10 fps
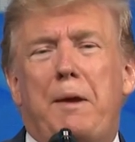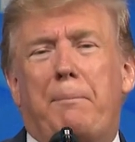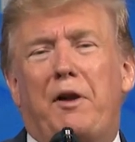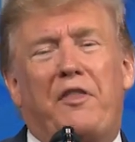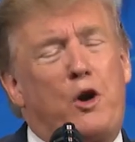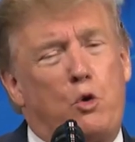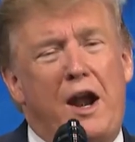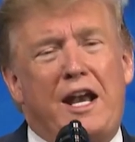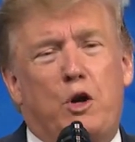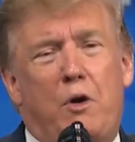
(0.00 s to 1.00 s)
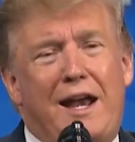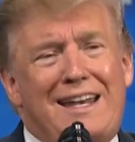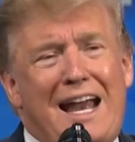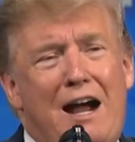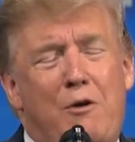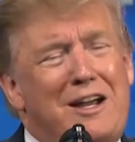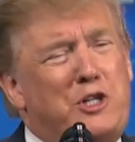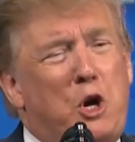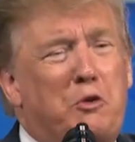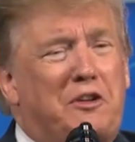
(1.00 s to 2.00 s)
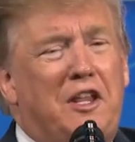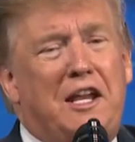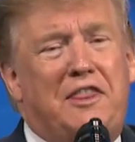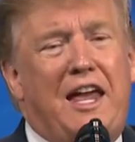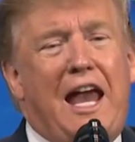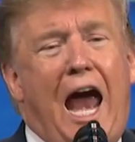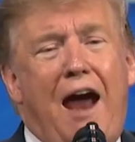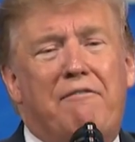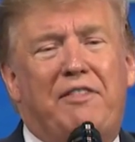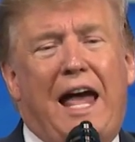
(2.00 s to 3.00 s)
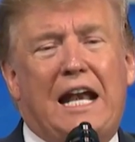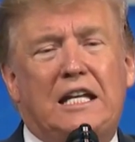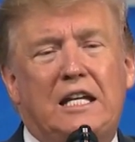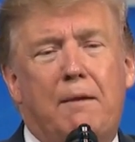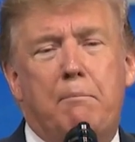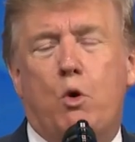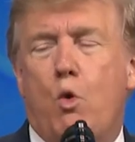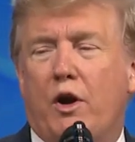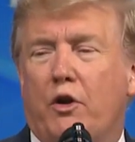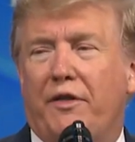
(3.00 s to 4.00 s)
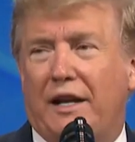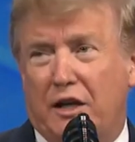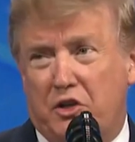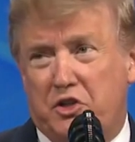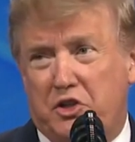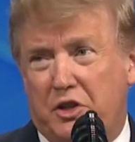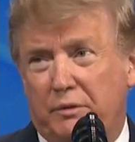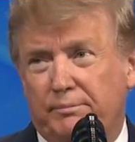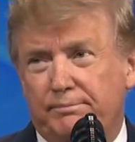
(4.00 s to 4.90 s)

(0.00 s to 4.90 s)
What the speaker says: people that are running right now. I don't think they have that number one on their list.